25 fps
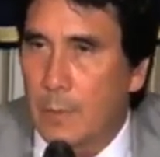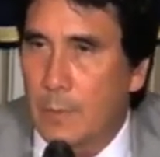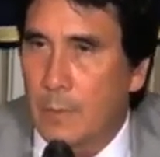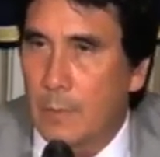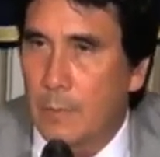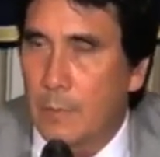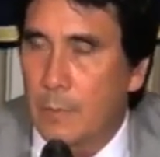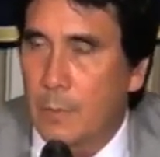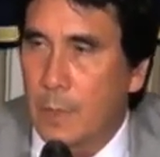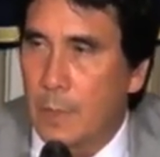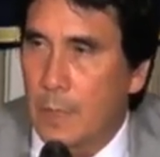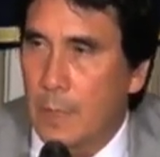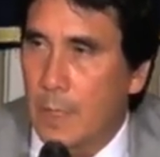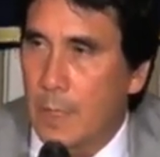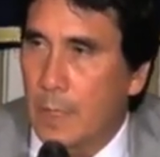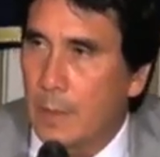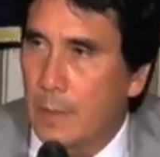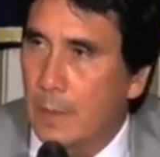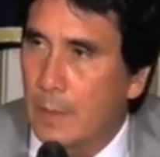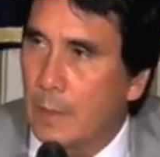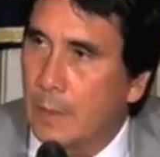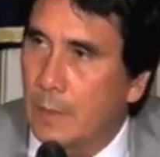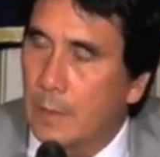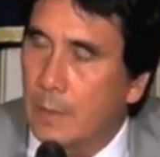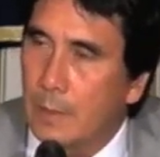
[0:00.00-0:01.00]
really
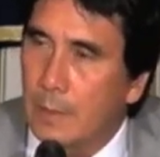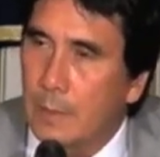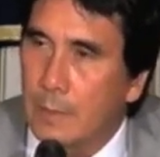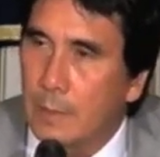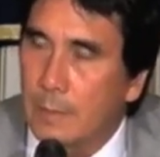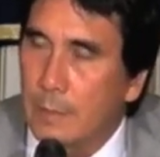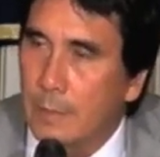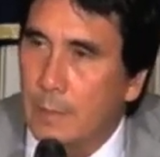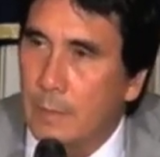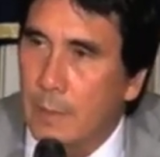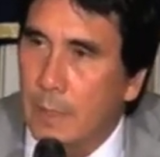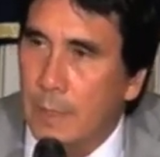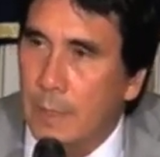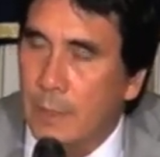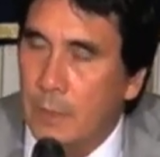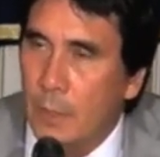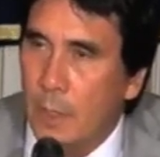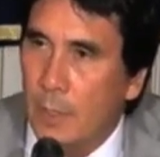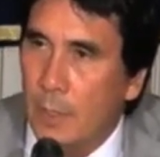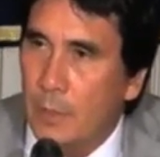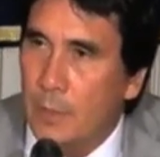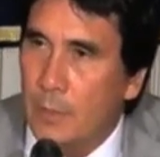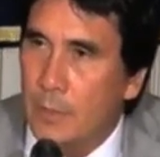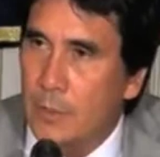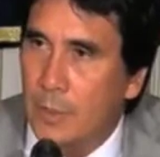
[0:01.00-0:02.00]

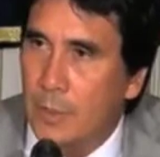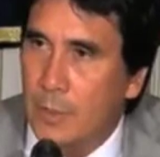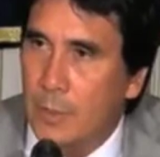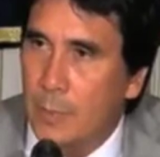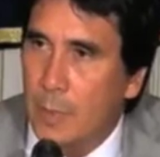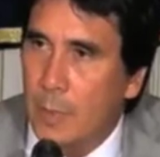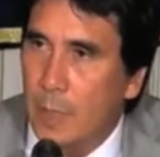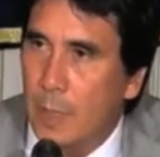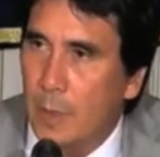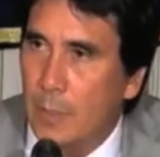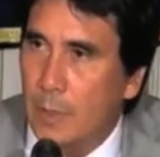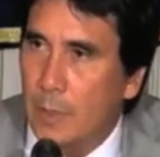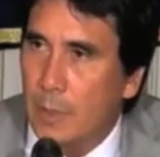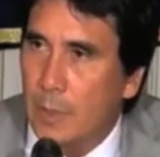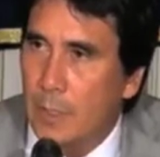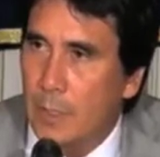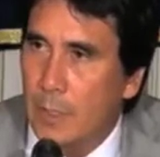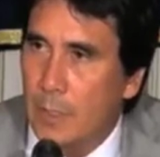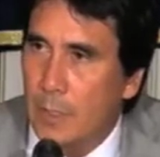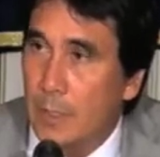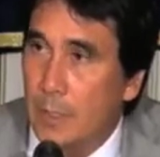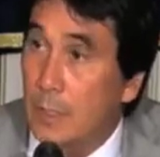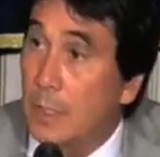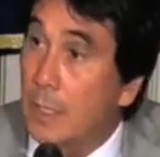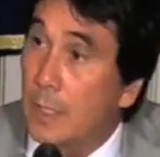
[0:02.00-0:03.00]
acknowledge that the public
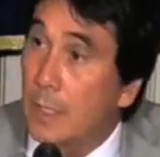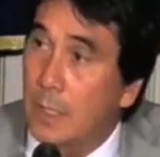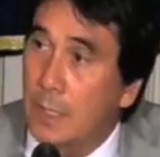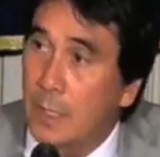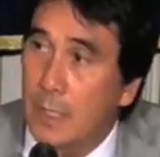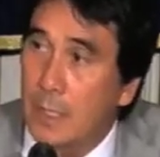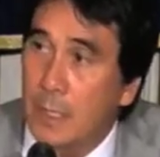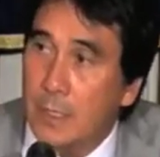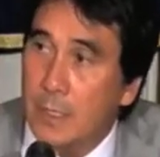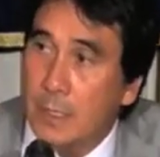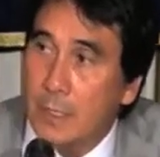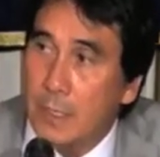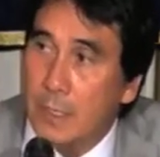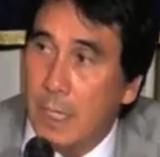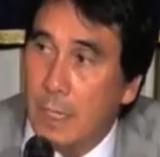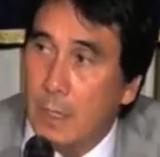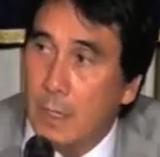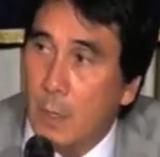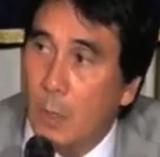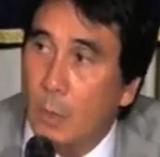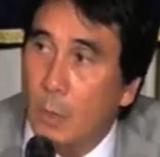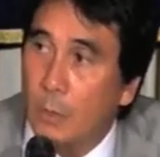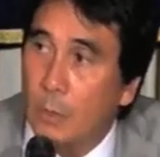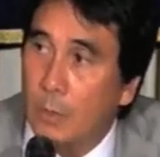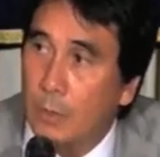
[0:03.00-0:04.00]
is the key
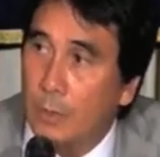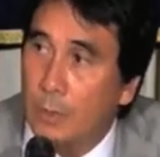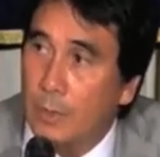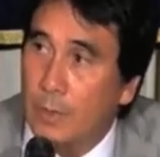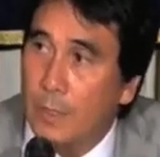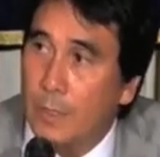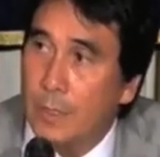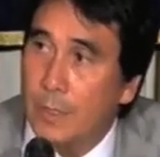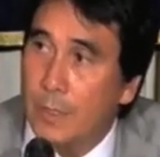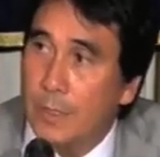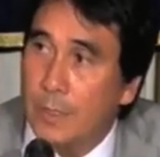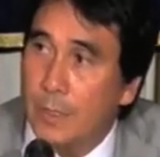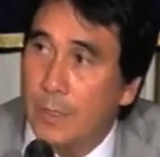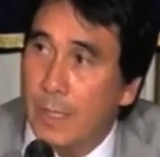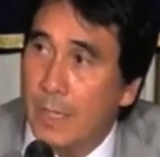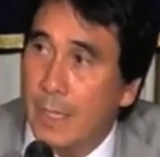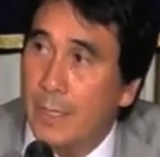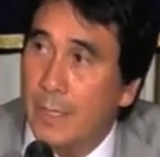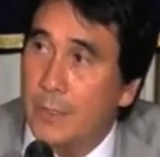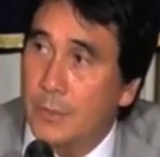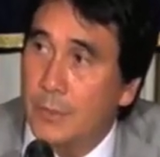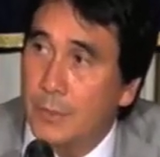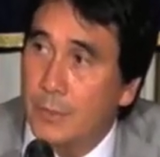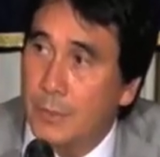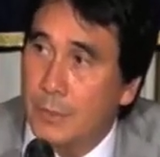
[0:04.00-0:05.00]
stakeholder in these
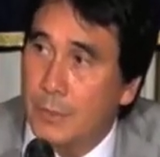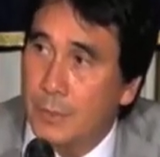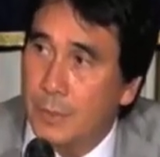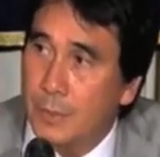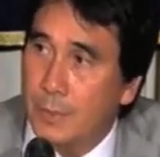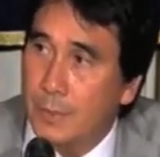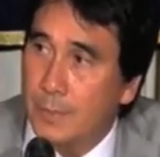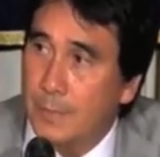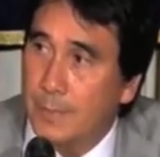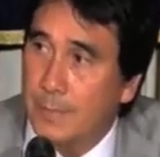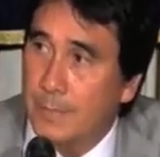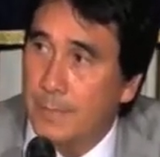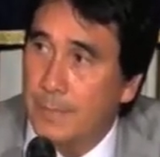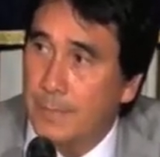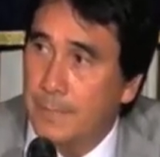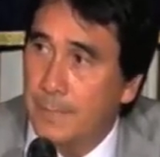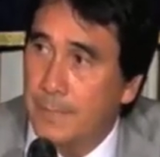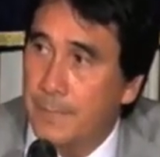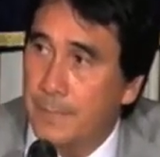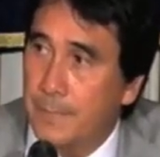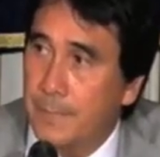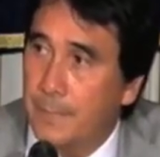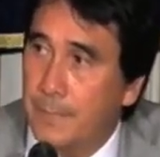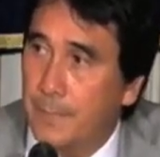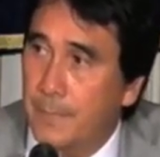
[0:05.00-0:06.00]
disasters.
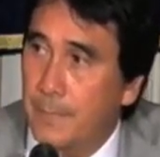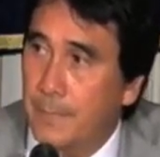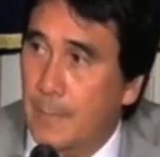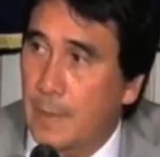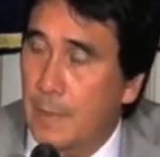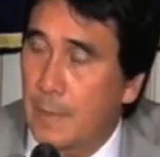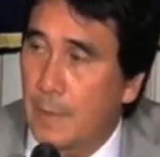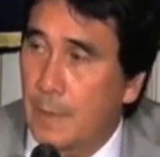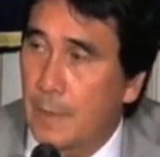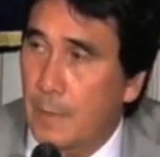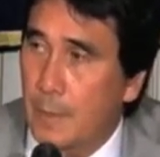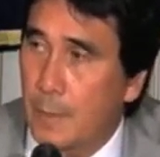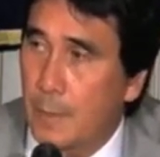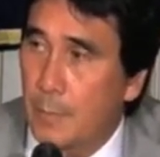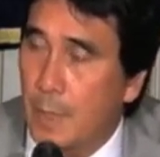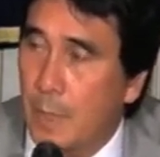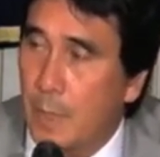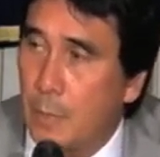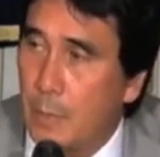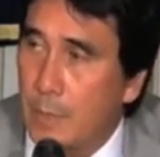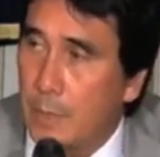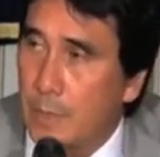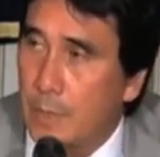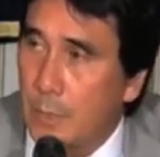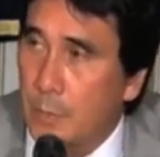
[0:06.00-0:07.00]
The
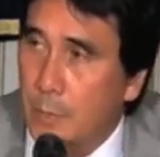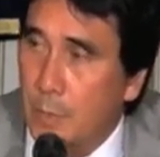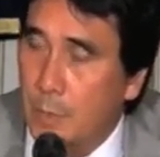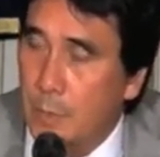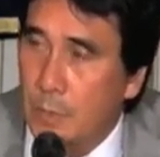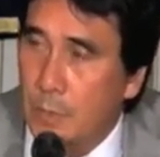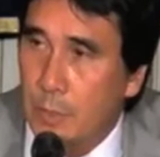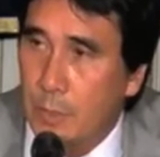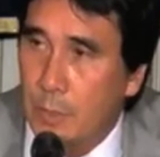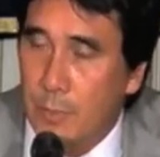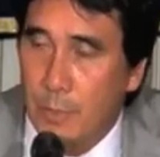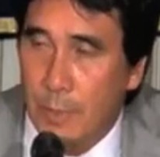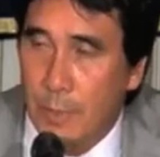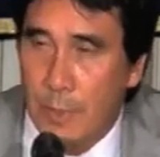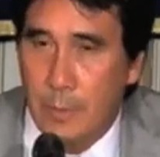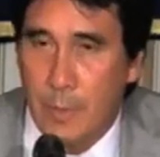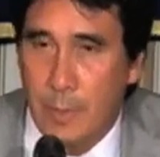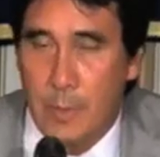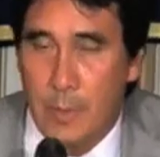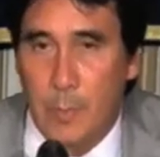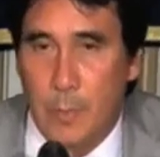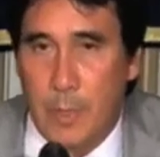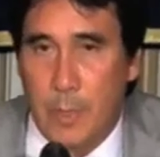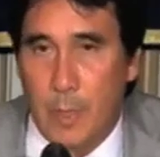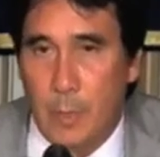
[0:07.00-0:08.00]
public, especially right around
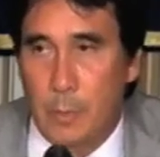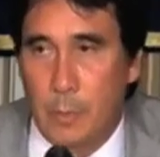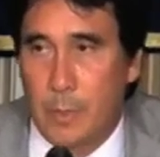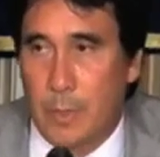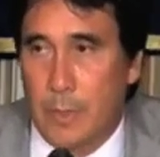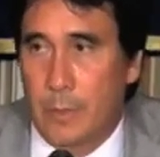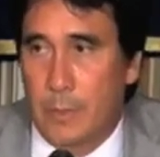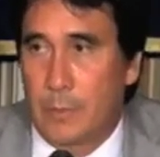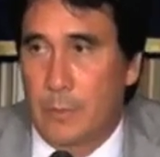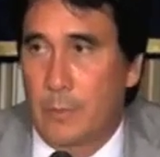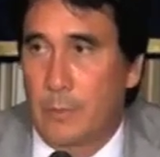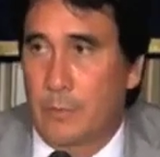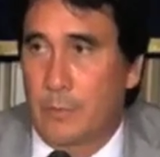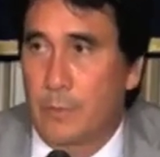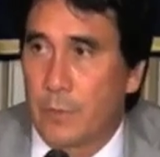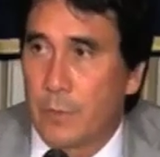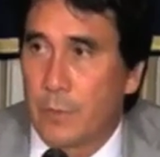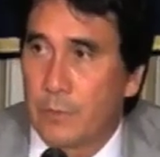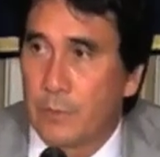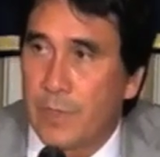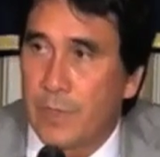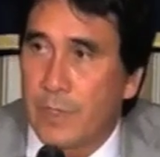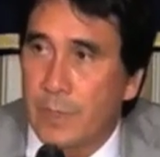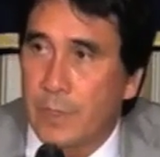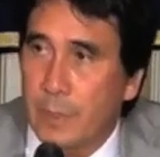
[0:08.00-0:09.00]
the power plant, are the first
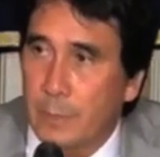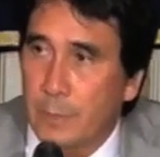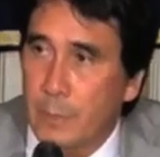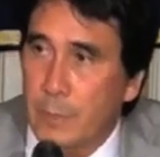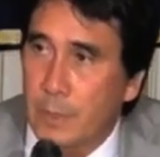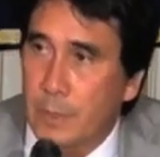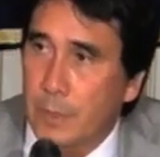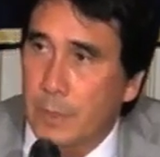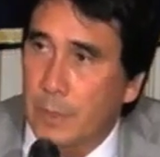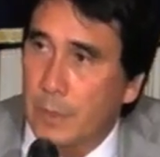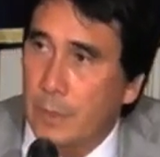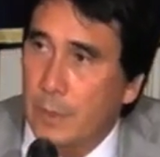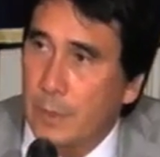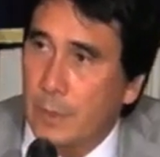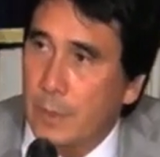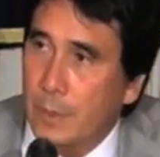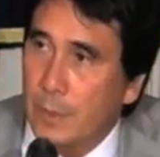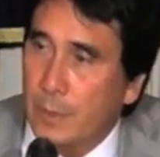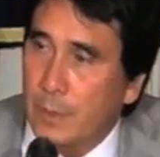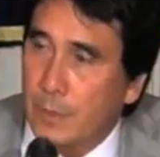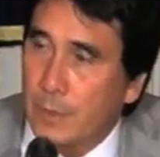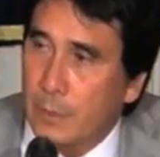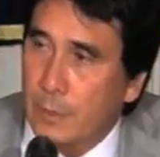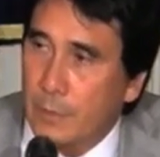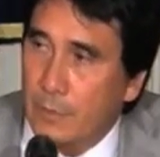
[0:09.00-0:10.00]
victims.
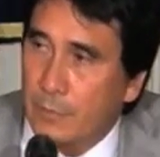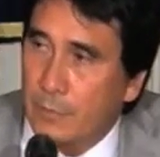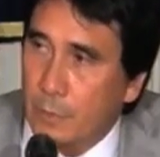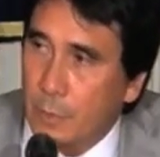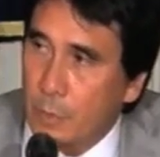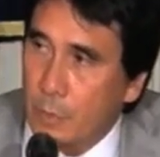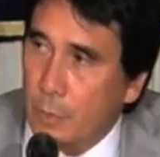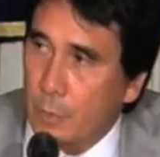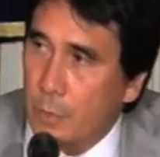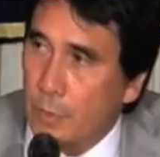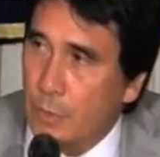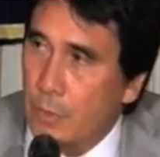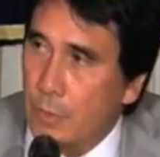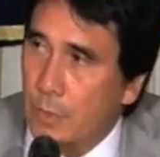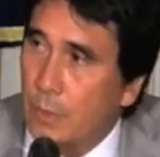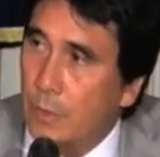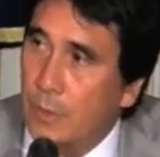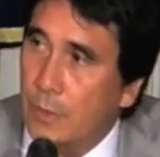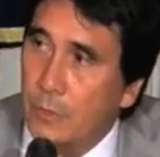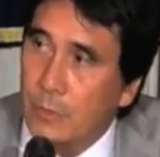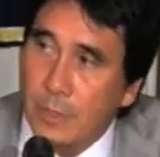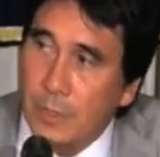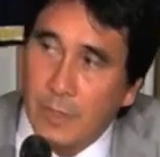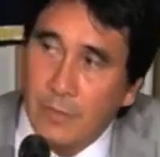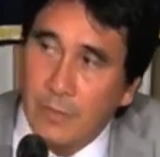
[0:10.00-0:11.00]
They're the first ones to
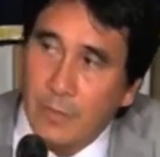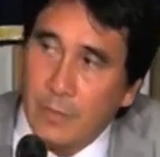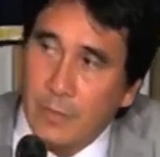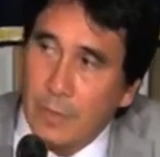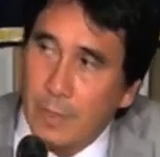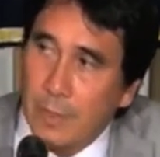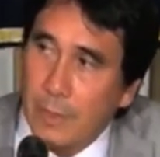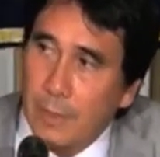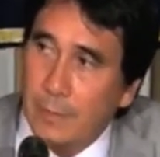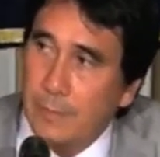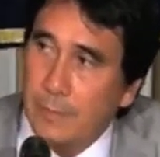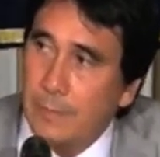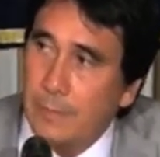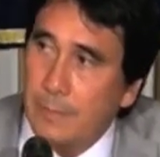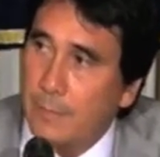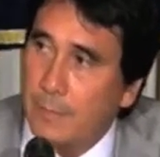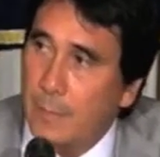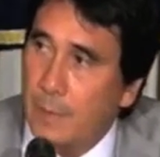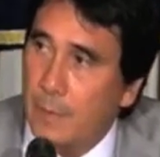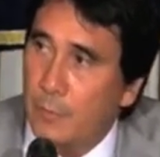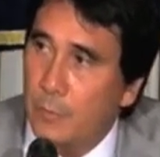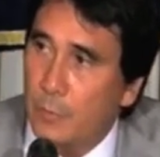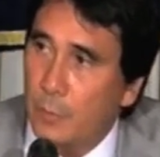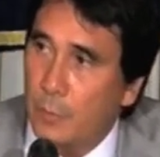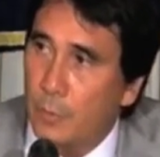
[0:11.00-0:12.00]
lose everything.
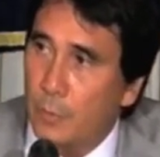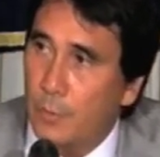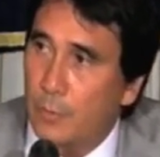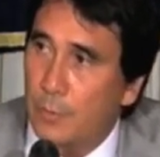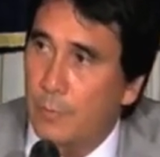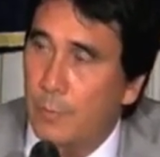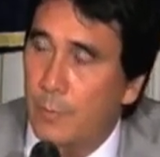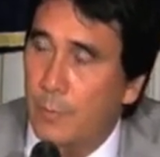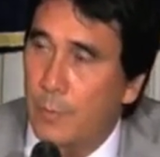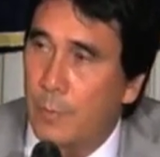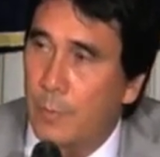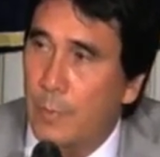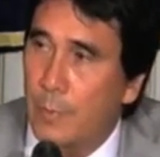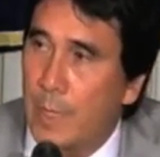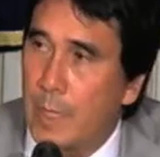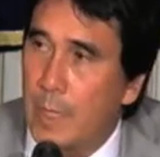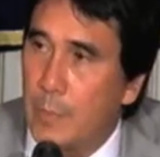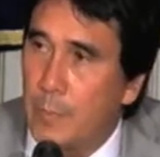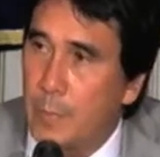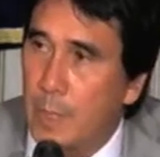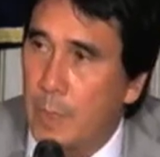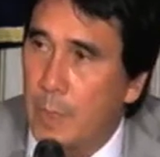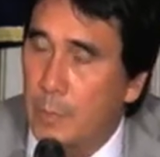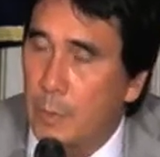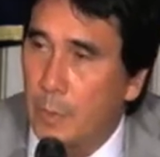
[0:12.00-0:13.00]
For many
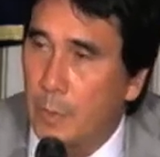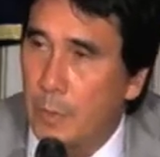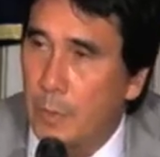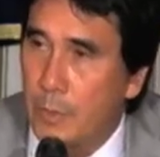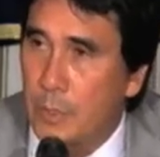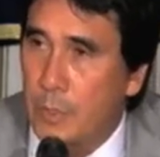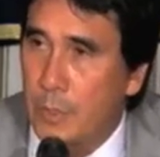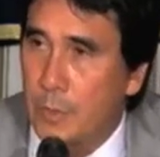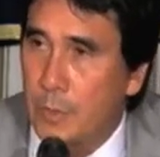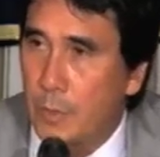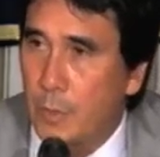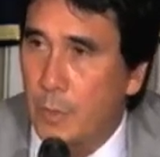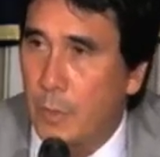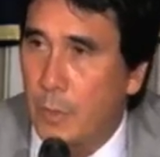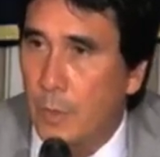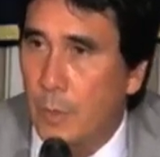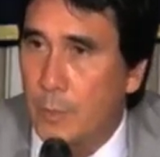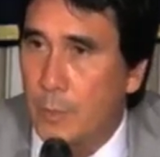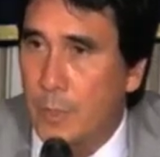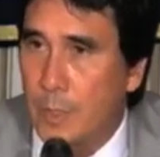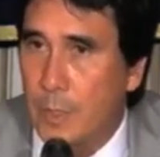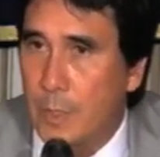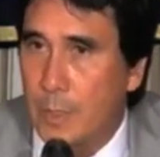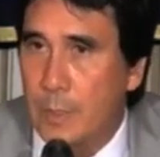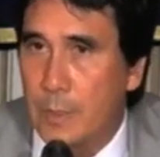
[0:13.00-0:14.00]
people, losing their
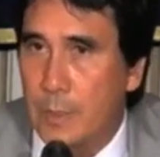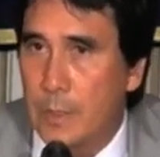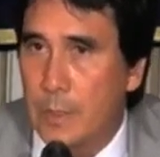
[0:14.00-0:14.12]
homes, that